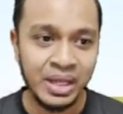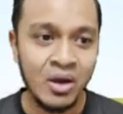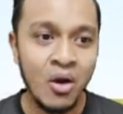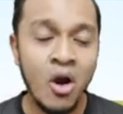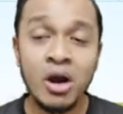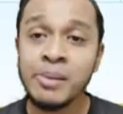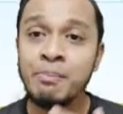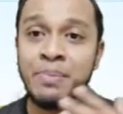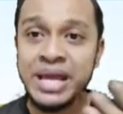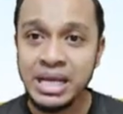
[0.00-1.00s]
Or a
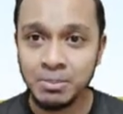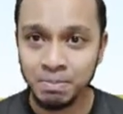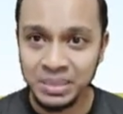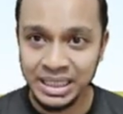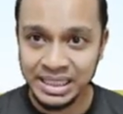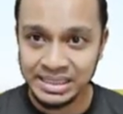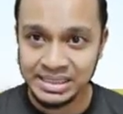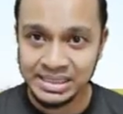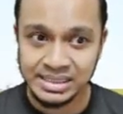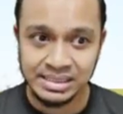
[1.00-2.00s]
big
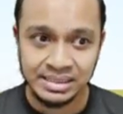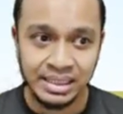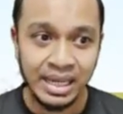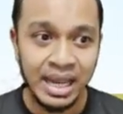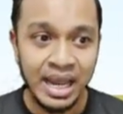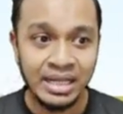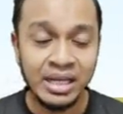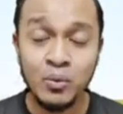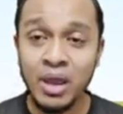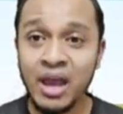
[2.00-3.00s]
place. And
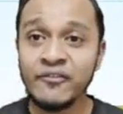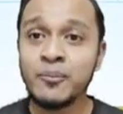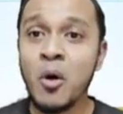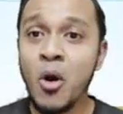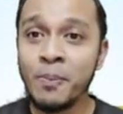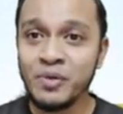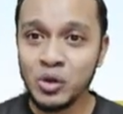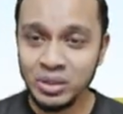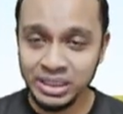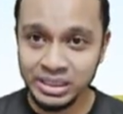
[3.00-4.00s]
then we have
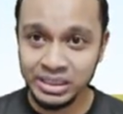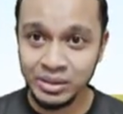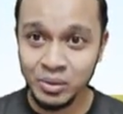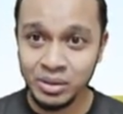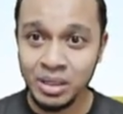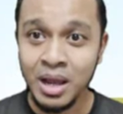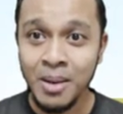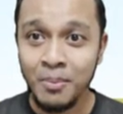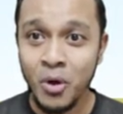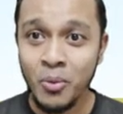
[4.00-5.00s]
popular.
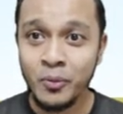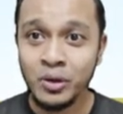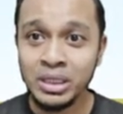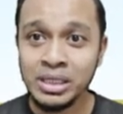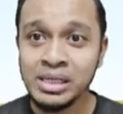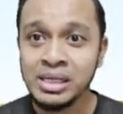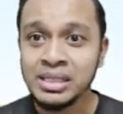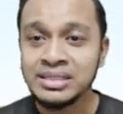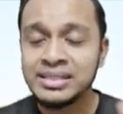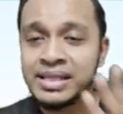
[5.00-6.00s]
Popular.
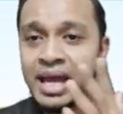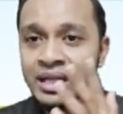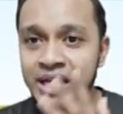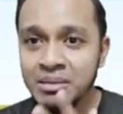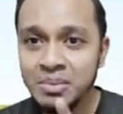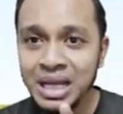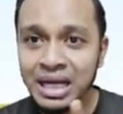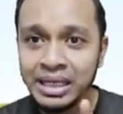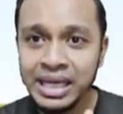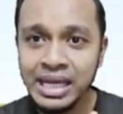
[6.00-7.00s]
Stadium
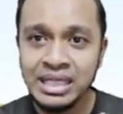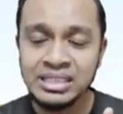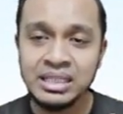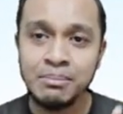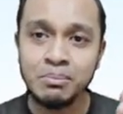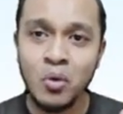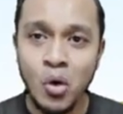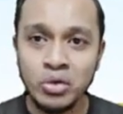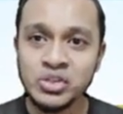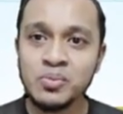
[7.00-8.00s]
Lakin is the
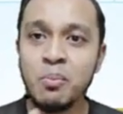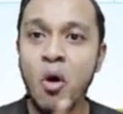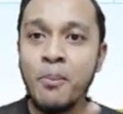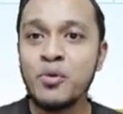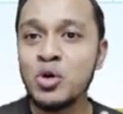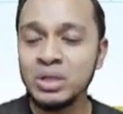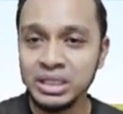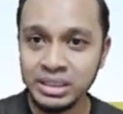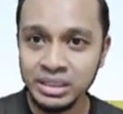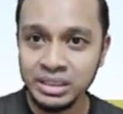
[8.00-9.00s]
most
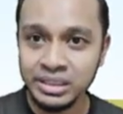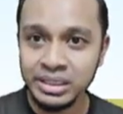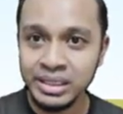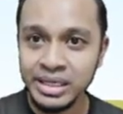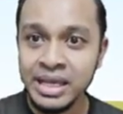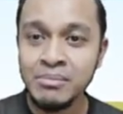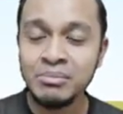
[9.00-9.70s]
popular in